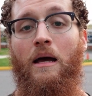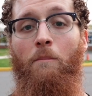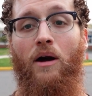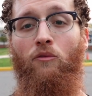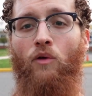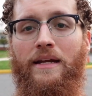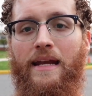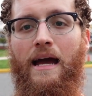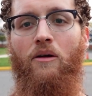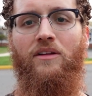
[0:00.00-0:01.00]
but right
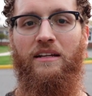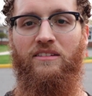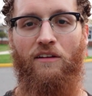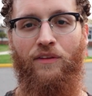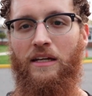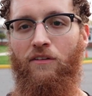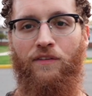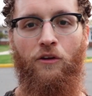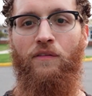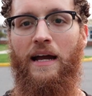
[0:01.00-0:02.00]
now it's definitely a
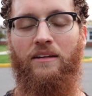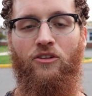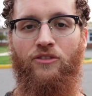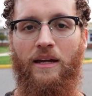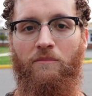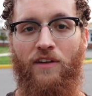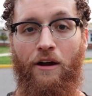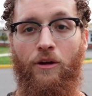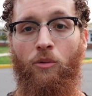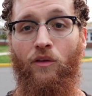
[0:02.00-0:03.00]
fear factor type
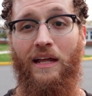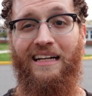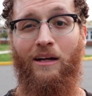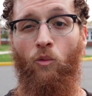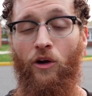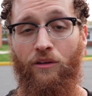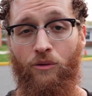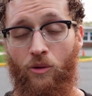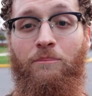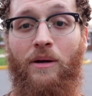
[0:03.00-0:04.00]
variable that I gotta work
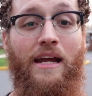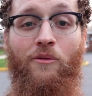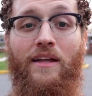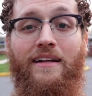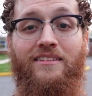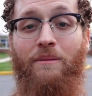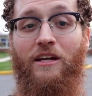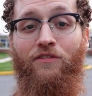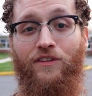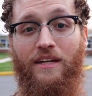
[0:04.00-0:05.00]
through. But anyway, that's gonna be
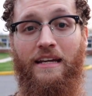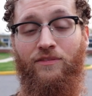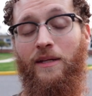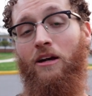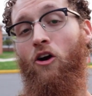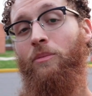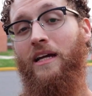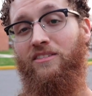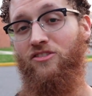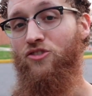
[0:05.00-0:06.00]
it for today's video. I hope you
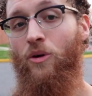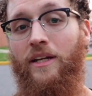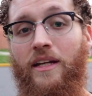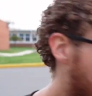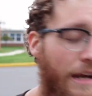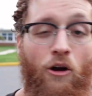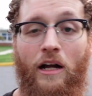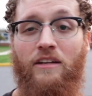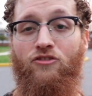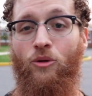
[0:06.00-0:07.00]
guys enjoyed it. I know I
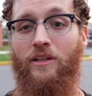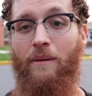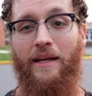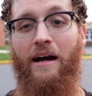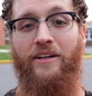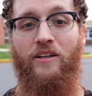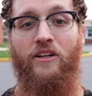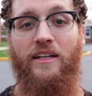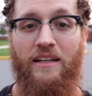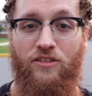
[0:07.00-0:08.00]
enjoyed coming out here
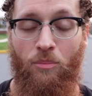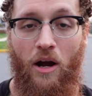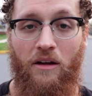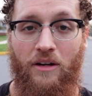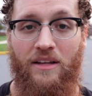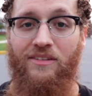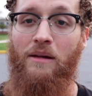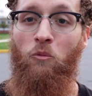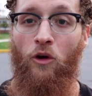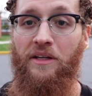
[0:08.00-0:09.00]
and getting some progress
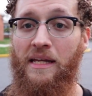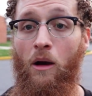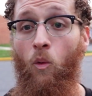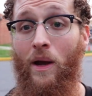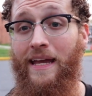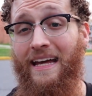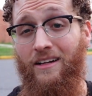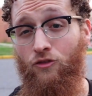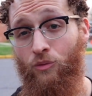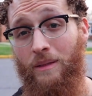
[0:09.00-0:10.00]
and working away at a
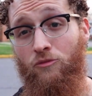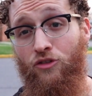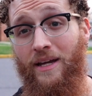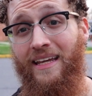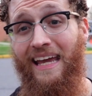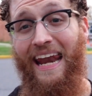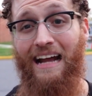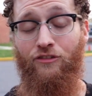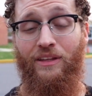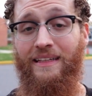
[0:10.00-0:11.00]
dream trick and
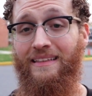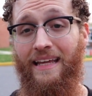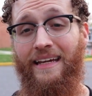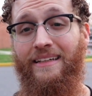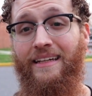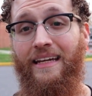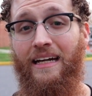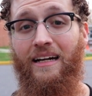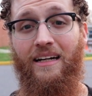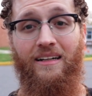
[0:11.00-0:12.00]
actually
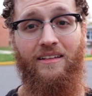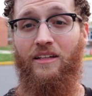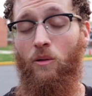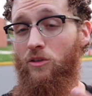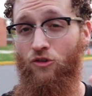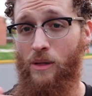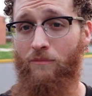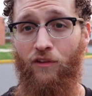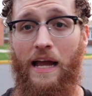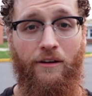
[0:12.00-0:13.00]
landing you know, a dream
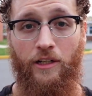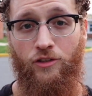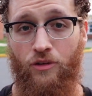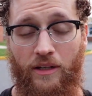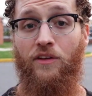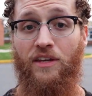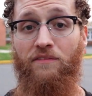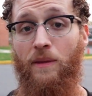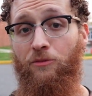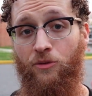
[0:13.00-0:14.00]
flat ground trick. Frontside
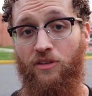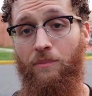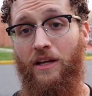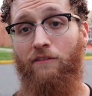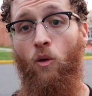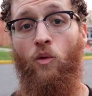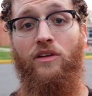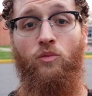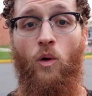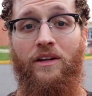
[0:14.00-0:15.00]
flips were something I've
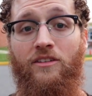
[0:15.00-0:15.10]
always wanted